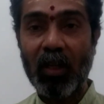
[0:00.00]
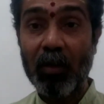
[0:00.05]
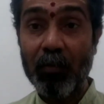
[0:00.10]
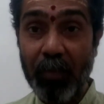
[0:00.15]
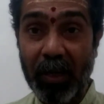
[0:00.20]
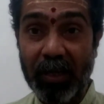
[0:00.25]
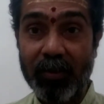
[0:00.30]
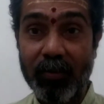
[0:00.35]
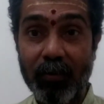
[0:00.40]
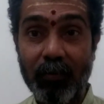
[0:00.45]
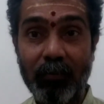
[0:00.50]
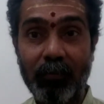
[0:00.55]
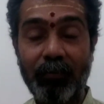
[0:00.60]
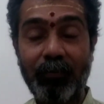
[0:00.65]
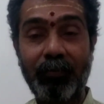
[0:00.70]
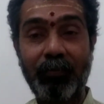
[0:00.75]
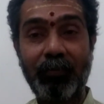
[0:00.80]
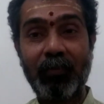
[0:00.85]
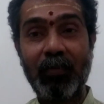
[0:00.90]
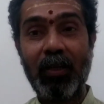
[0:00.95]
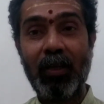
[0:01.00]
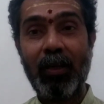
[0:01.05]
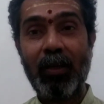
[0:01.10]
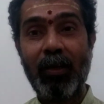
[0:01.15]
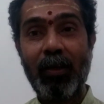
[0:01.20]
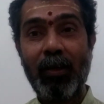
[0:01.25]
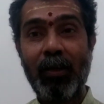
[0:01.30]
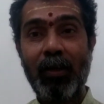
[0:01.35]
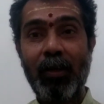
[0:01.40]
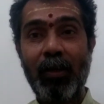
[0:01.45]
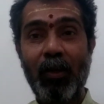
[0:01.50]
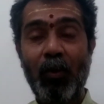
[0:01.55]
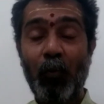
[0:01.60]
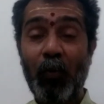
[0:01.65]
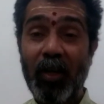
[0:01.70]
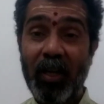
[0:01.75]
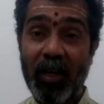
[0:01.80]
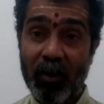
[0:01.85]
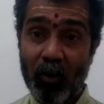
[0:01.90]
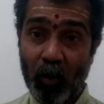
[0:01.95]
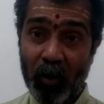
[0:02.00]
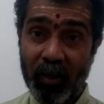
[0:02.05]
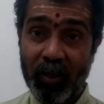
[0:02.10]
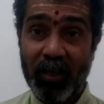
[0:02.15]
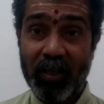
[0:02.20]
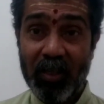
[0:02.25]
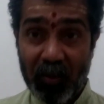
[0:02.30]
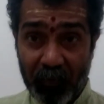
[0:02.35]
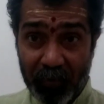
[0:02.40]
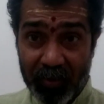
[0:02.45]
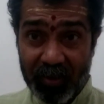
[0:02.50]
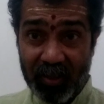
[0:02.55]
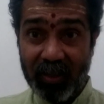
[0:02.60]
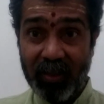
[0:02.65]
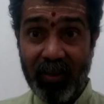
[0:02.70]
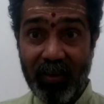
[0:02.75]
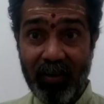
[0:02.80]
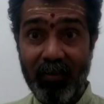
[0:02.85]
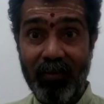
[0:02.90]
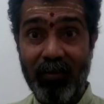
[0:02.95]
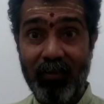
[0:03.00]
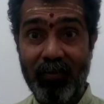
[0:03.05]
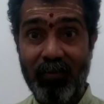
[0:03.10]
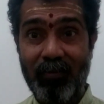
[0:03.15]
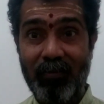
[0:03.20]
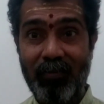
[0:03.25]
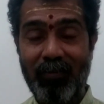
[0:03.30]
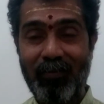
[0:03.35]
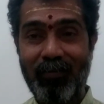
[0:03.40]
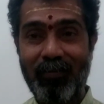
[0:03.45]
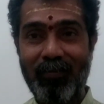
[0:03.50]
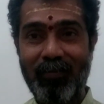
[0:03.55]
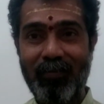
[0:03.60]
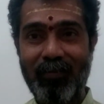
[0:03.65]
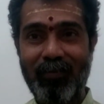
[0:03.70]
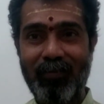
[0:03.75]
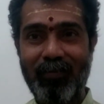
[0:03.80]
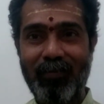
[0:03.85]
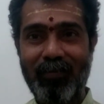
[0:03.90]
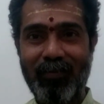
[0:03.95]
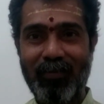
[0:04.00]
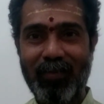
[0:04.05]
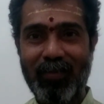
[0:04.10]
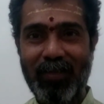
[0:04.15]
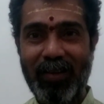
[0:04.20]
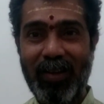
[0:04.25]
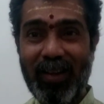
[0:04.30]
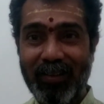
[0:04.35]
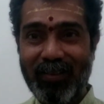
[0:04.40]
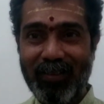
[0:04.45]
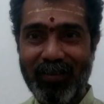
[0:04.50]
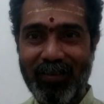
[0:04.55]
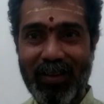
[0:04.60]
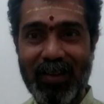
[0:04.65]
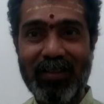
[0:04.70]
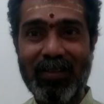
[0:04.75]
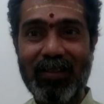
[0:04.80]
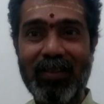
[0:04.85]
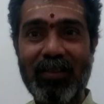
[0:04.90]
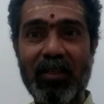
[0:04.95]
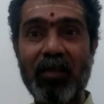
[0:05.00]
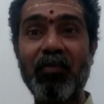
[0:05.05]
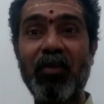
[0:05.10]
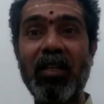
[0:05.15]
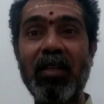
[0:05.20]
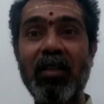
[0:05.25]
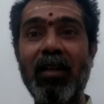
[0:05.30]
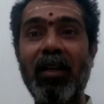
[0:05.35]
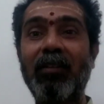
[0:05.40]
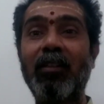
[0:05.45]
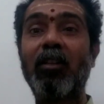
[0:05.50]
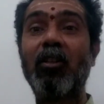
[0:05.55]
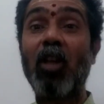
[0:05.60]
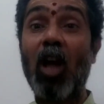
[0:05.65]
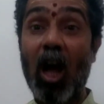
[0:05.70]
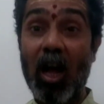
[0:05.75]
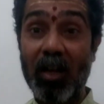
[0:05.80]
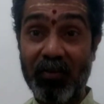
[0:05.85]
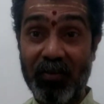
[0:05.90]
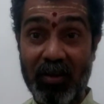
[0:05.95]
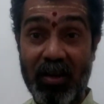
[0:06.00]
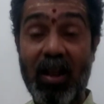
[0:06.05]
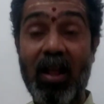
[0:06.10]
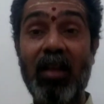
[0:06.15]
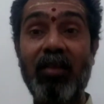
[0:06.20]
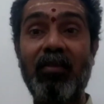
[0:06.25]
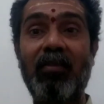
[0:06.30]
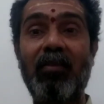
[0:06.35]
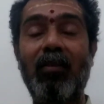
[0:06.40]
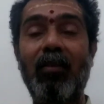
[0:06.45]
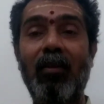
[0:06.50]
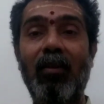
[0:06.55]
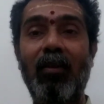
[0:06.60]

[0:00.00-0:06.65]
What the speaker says: But when I call it as physical exercises, something like that, asanas,